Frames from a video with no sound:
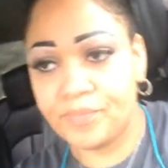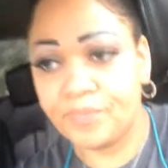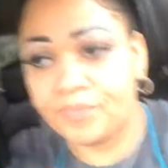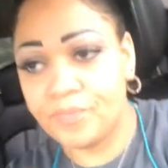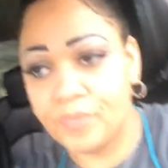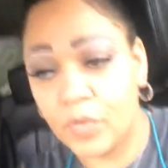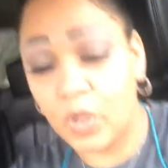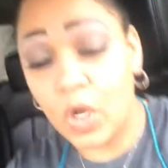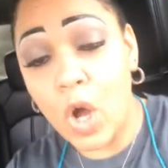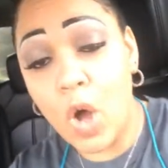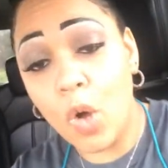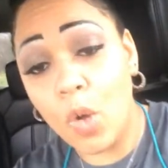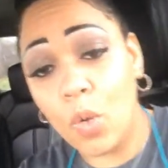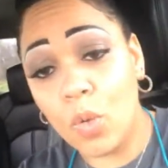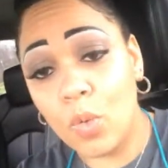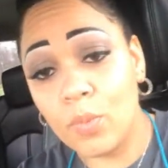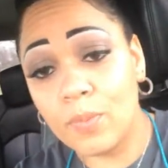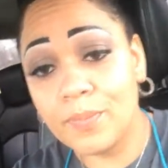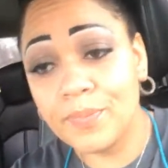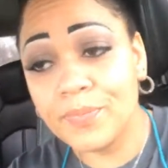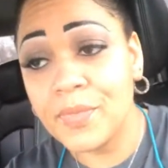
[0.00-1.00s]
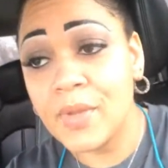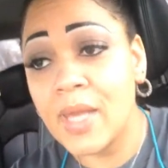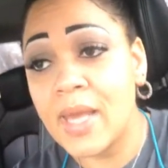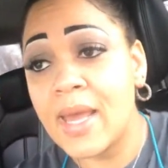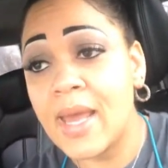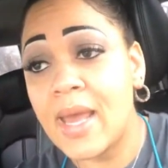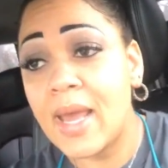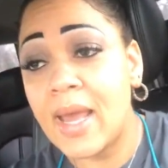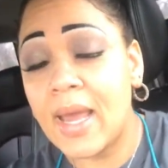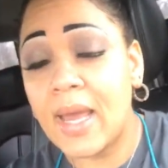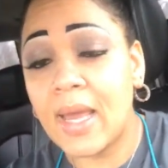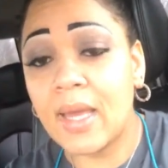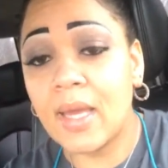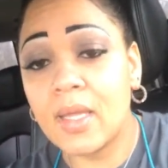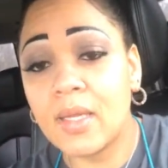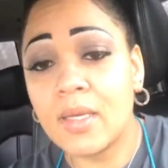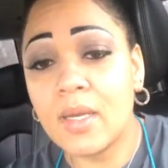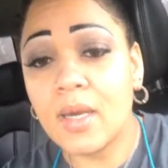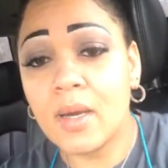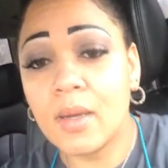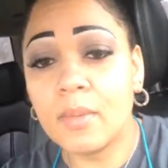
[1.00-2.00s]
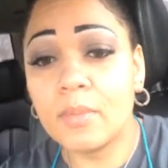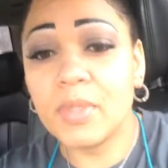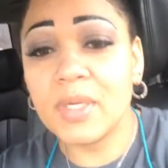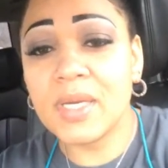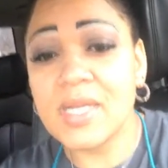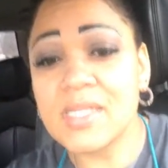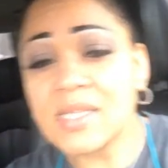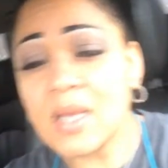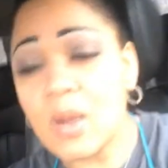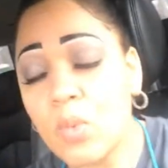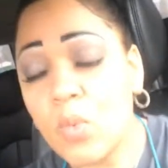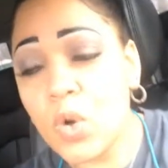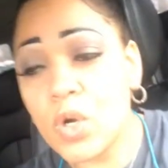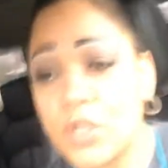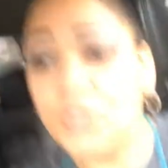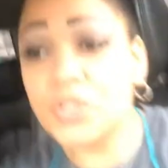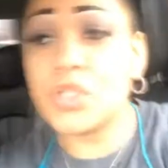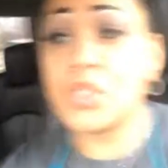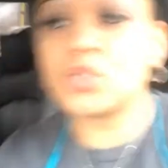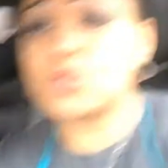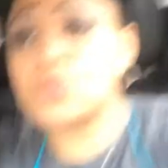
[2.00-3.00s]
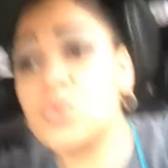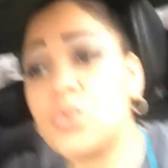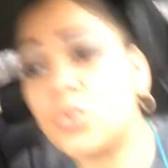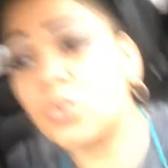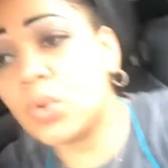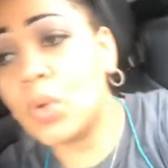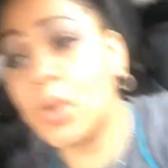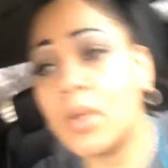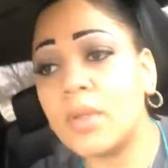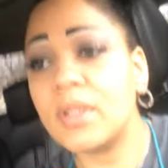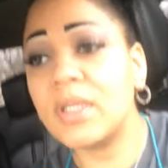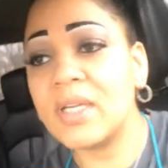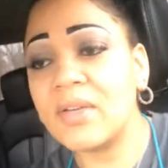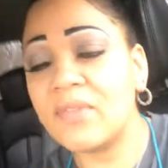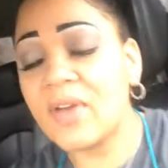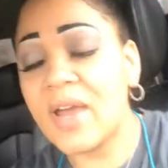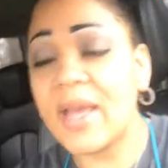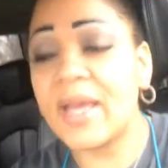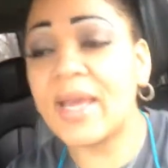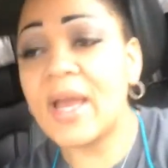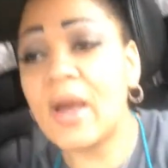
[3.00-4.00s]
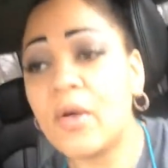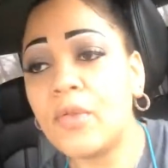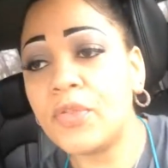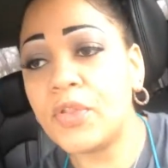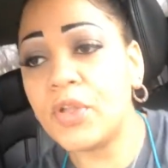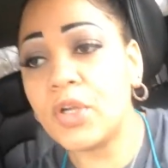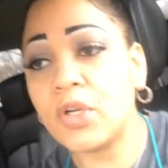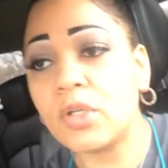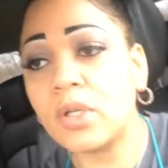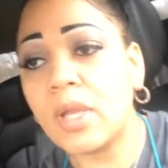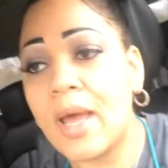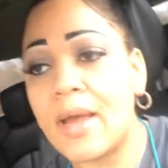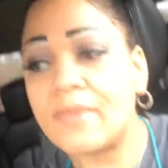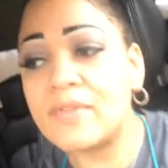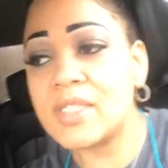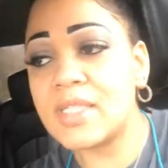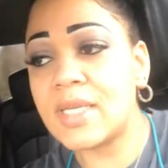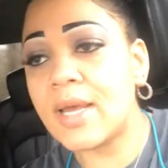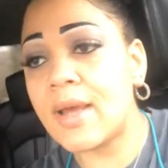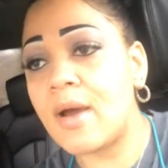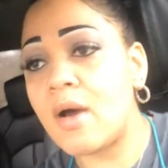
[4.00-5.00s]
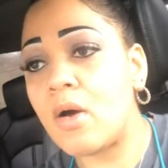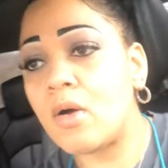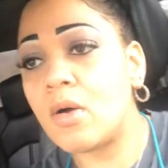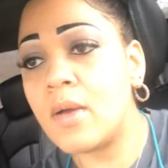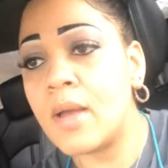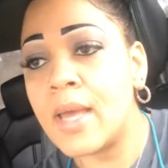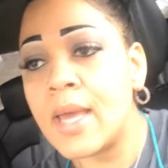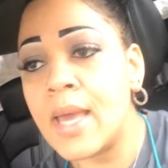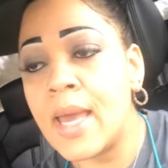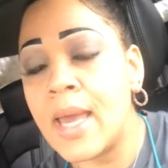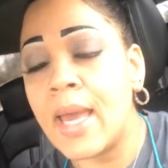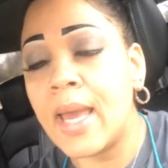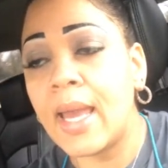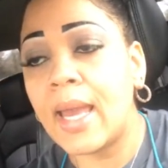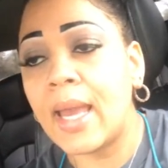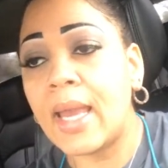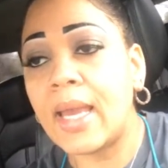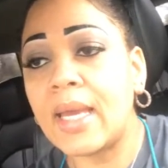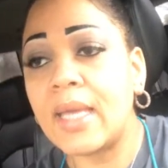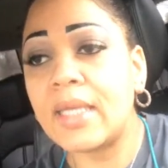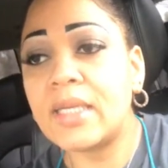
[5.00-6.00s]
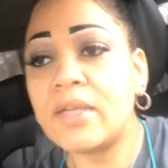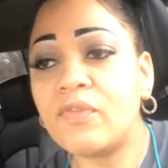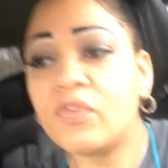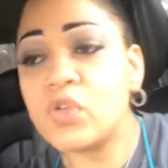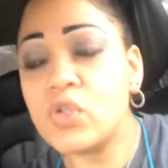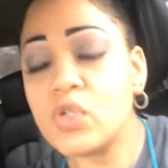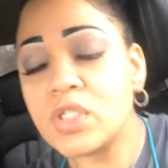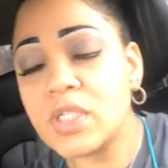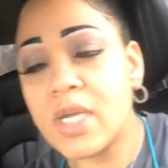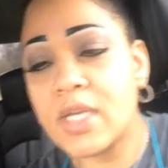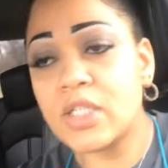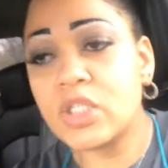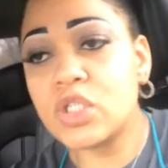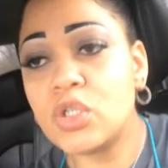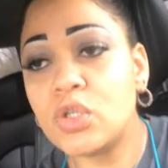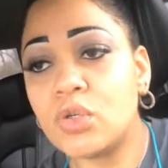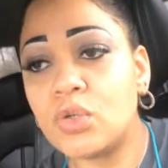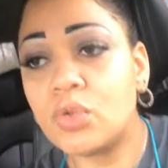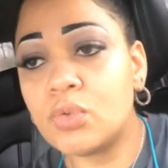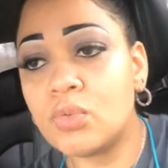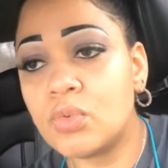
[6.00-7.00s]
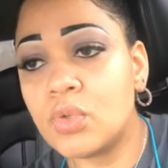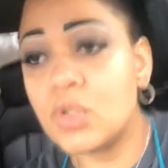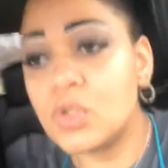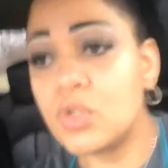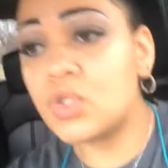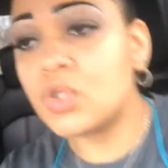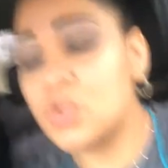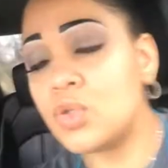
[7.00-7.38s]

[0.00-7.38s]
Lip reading: and because I want to live a healthier lifestyle. And if you stay tuned to my channel